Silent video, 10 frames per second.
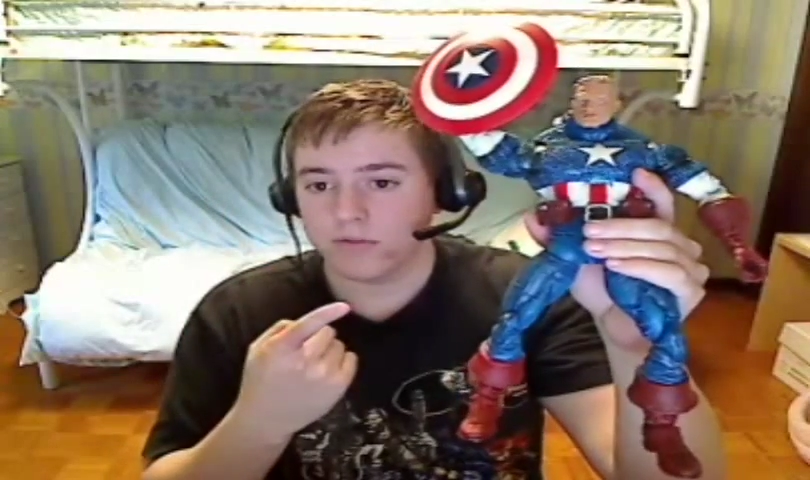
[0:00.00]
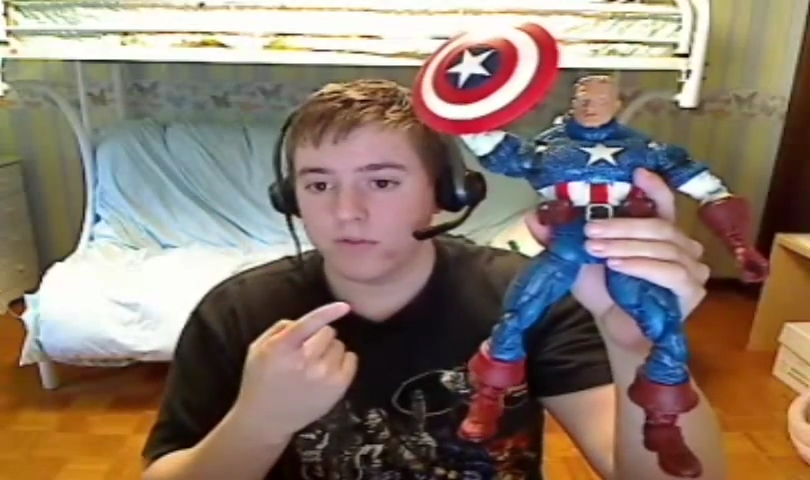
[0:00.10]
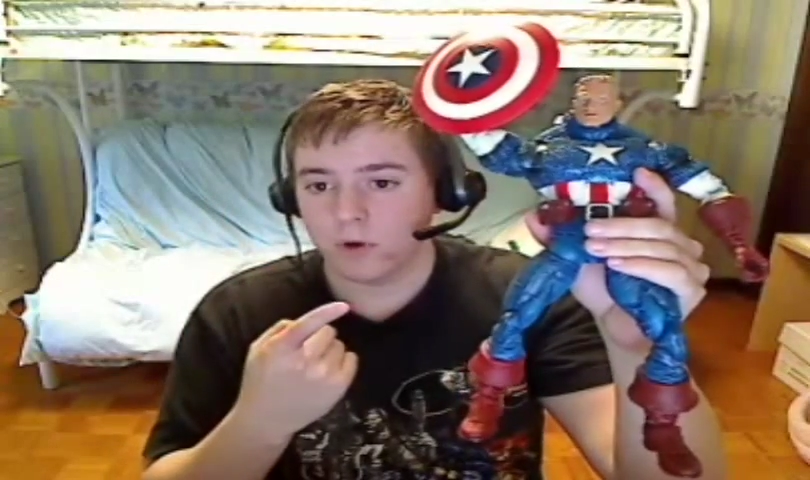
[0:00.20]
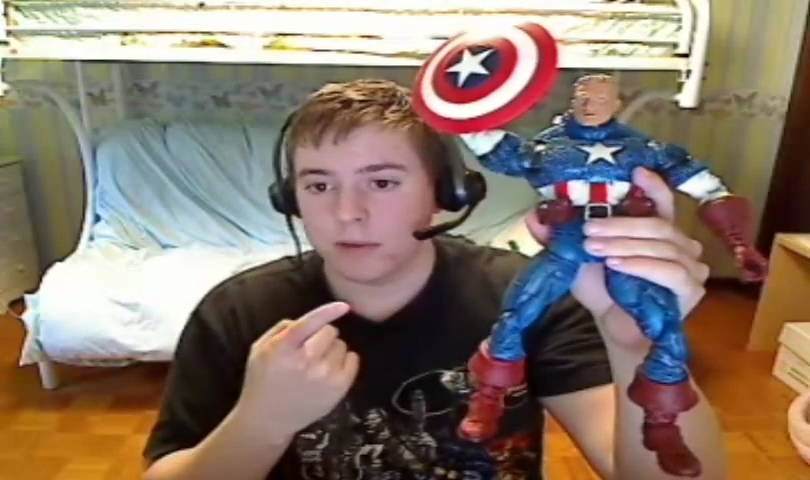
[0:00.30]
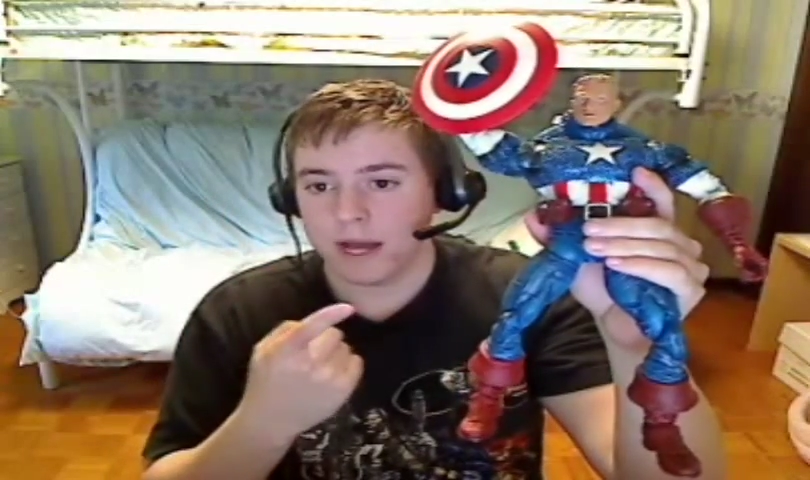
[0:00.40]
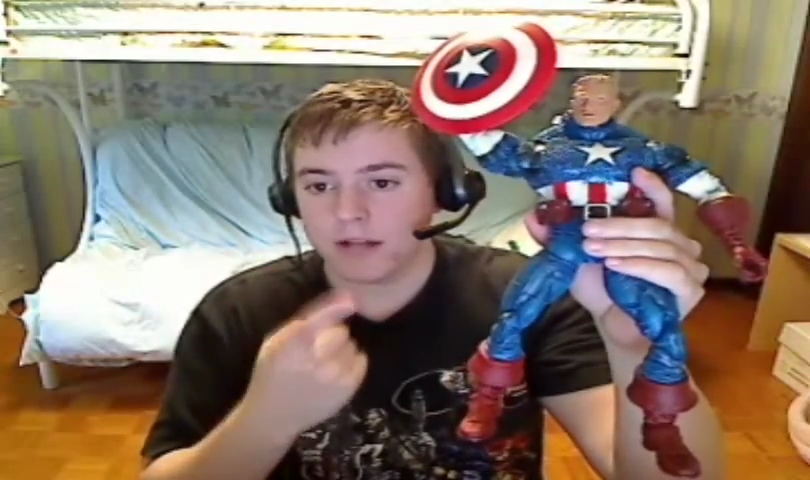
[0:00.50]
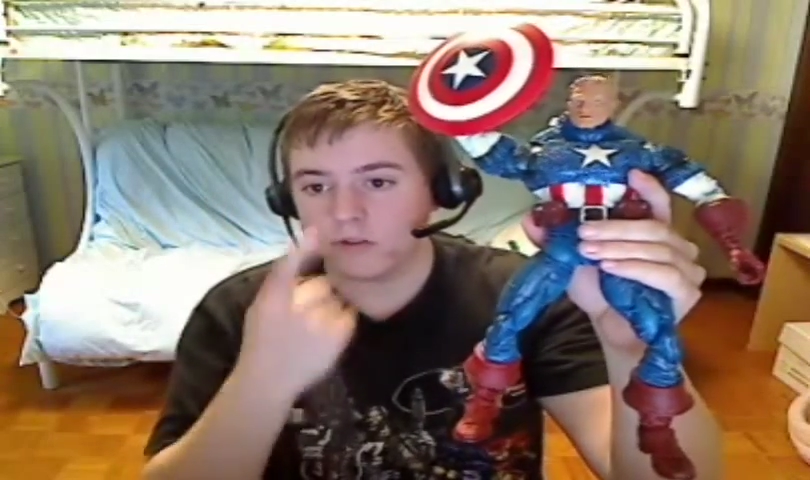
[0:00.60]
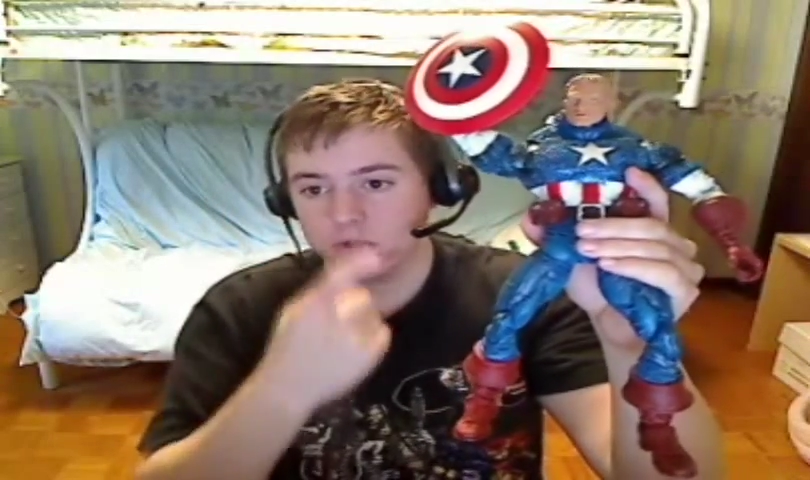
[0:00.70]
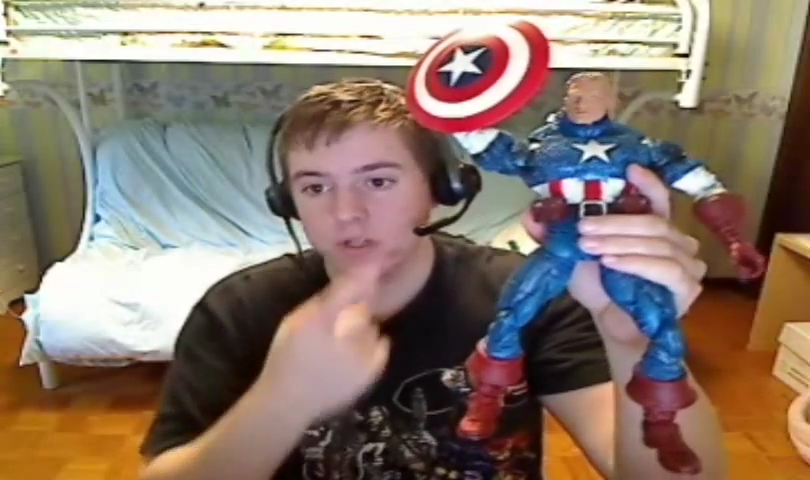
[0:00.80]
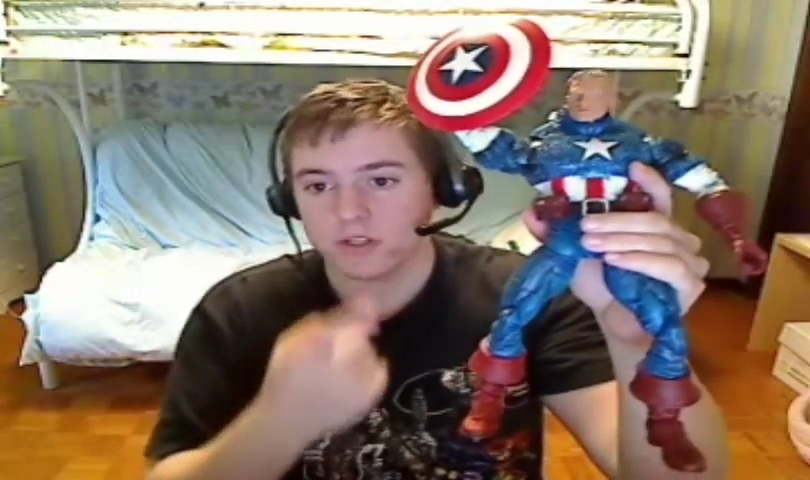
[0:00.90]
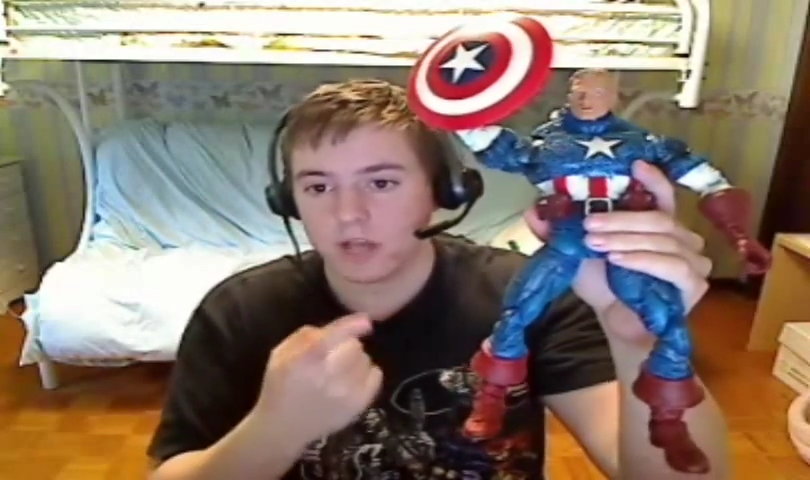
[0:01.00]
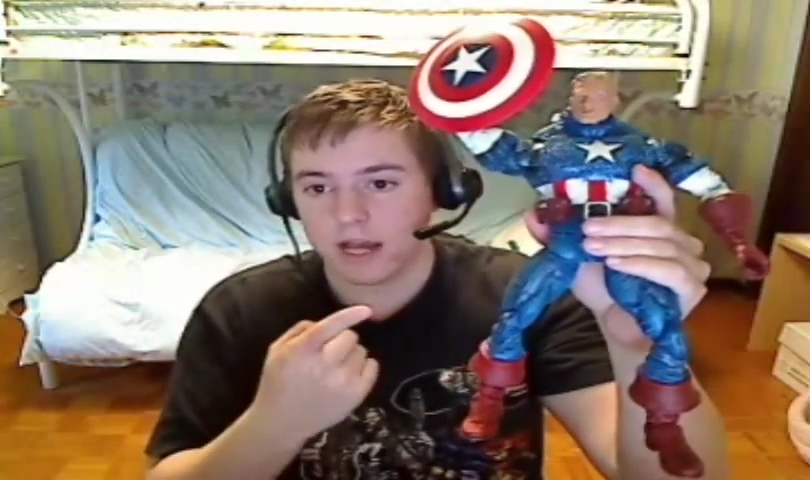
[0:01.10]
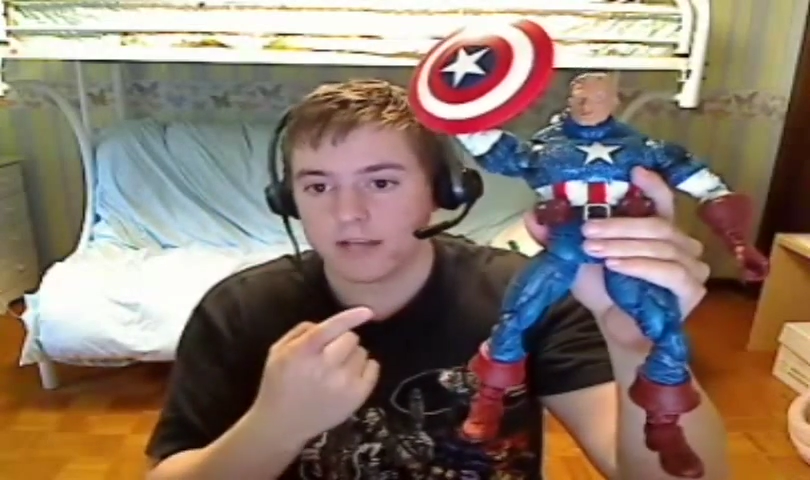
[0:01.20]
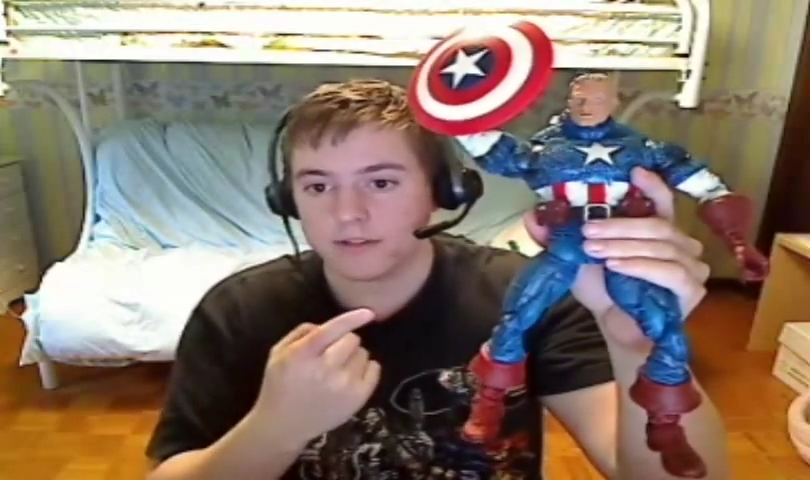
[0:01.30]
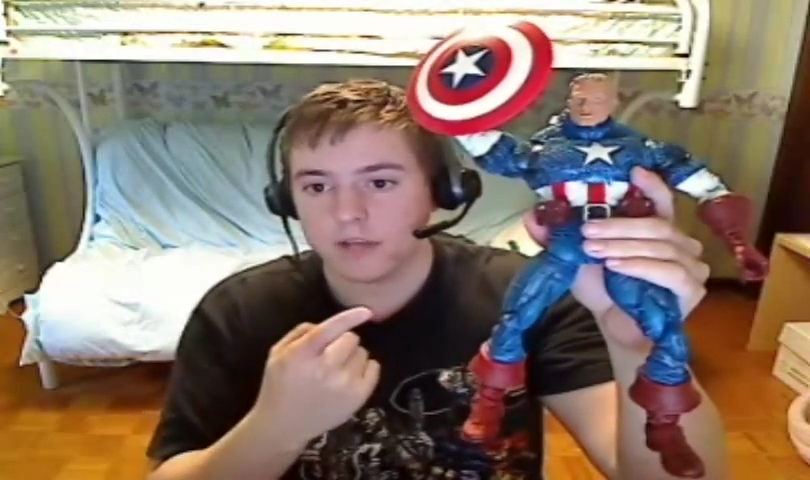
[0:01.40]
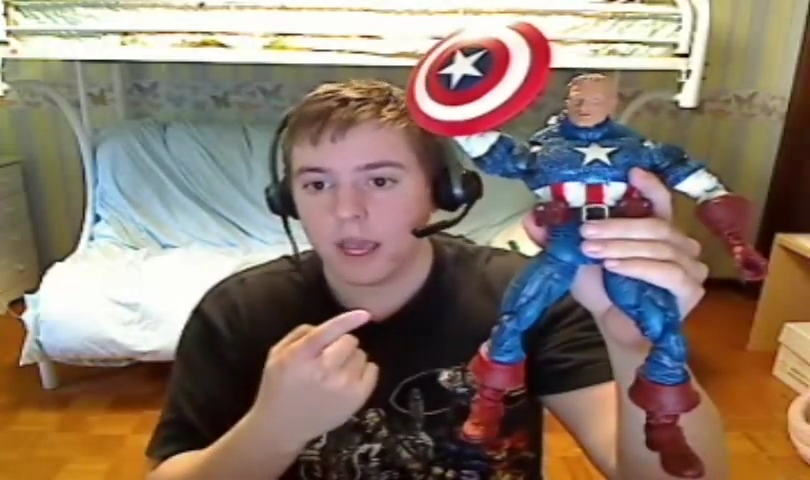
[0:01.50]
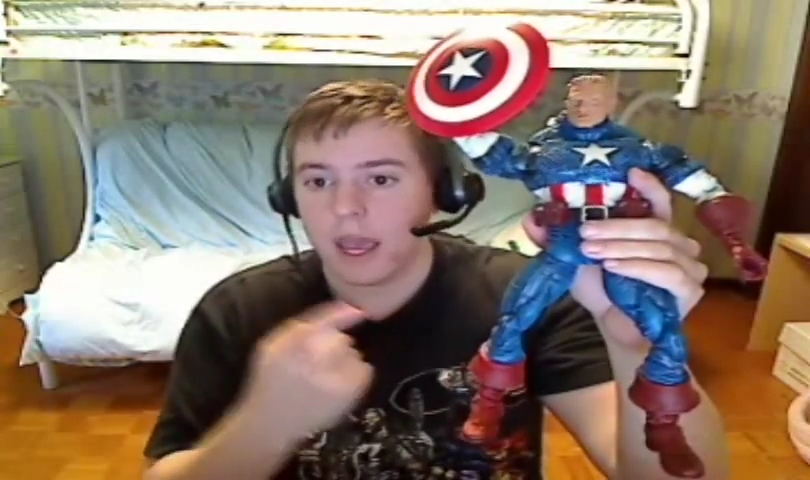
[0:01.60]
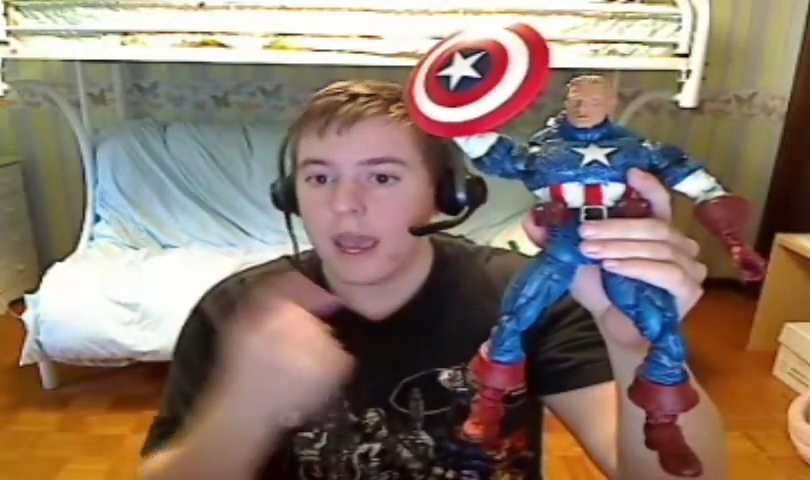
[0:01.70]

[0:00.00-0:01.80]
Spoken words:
format, so this size,